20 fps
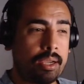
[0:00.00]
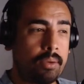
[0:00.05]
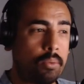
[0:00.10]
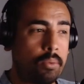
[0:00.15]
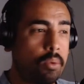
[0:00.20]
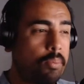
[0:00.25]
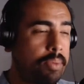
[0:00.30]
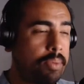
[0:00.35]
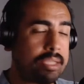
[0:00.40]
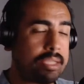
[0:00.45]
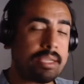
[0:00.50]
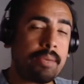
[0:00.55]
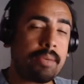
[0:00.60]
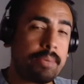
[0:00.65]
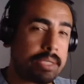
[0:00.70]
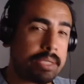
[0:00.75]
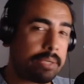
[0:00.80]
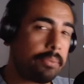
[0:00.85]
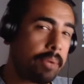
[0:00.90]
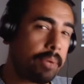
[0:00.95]
will be the same
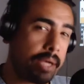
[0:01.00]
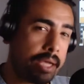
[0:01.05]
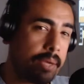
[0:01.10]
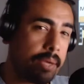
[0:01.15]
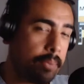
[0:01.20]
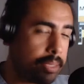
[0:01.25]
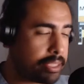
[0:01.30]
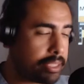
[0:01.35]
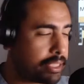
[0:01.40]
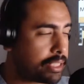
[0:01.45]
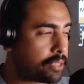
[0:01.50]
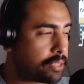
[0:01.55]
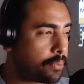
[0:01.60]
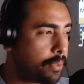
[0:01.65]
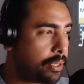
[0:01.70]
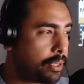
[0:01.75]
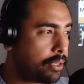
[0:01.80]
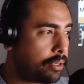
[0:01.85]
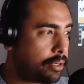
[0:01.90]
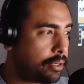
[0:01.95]
reason why he wins this
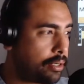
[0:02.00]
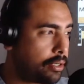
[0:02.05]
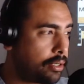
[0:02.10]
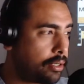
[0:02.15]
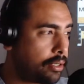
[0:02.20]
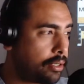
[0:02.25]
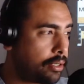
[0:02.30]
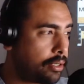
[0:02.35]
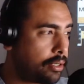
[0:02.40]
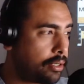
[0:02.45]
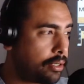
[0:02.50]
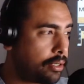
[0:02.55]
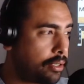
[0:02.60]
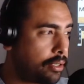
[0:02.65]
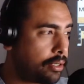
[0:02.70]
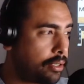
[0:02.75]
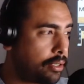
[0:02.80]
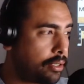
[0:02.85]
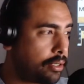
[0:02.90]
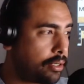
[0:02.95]
one
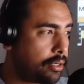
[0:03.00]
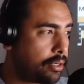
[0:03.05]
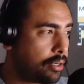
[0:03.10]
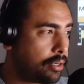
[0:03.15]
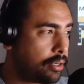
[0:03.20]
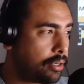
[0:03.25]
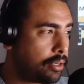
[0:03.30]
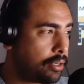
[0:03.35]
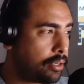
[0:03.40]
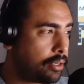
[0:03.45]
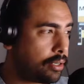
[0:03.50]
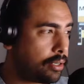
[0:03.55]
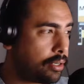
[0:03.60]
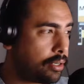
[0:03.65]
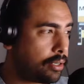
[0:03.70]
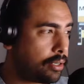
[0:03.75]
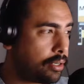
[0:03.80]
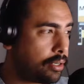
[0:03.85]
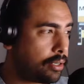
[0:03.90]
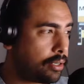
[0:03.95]
and becomes
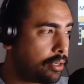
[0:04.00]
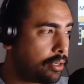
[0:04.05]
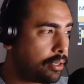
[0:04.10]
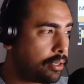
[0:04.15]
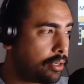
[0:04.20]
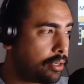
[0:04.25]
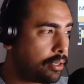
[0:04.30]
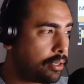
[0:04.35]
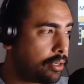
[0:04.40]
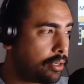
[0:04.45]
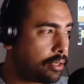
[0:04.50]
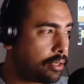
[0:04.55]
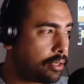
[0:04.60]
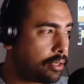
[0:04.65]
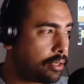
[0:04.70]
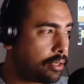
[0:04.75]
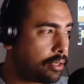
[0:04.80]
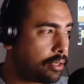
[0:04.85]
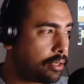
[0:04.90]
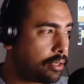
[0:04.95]
interim champion and
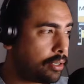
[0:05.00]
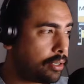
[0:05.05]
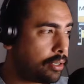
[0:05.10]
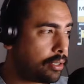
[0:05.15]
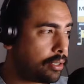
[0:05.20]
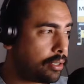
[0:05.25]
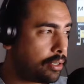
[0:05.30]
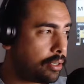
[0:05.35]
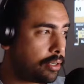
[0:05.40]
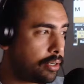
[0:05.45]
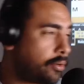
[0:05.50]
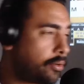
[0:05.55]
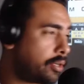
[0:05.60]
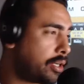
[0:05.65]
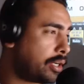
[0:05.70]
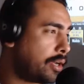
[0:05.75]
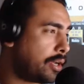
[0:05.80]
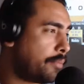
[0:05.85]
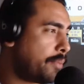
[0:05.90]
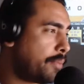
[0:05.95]
waits for Figueiredo
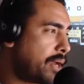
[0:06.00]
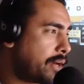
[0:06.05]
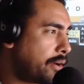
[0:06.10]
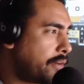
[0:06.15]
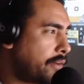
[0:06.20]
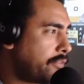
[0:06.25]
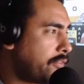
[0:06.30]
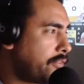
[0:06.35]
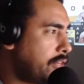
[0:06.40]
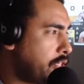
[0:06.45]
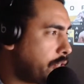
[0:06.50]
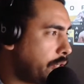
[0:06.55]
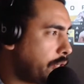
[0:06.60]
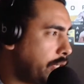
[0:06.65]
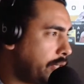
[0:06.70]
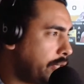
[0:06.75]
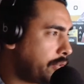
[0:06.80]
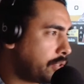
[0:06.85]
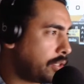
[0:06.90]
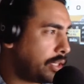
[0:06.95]
to come back off of
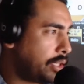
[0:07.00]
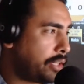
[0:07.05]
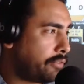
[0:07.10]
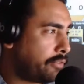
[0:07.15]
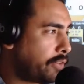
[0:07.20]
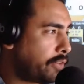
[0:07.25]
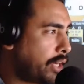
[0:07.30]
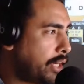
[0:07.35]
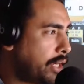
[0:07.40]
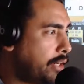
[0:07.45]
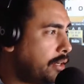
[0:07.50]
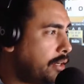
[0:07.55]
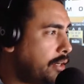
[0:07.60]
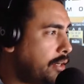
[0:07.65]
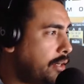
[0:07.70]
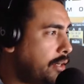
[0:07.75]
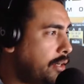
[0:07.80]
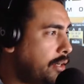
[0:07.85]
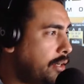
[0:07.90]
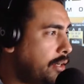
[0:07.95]
injury so they can fight
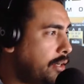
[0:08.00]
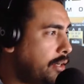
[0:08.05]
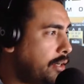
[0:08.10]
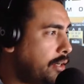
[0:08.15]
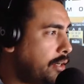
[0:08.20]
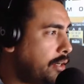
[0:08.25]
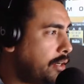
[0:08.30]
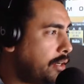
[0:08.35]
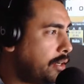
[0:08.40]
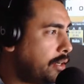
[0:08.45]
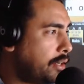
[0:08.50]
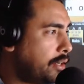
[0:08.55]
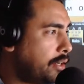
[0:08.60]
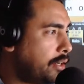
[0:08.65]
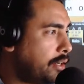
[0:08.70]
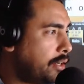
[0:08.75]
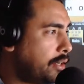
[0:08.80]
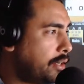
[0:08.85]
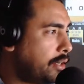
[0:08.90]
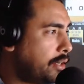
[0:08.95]
for a fourth
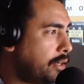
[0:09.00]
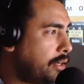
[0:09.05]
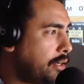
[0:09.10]
time.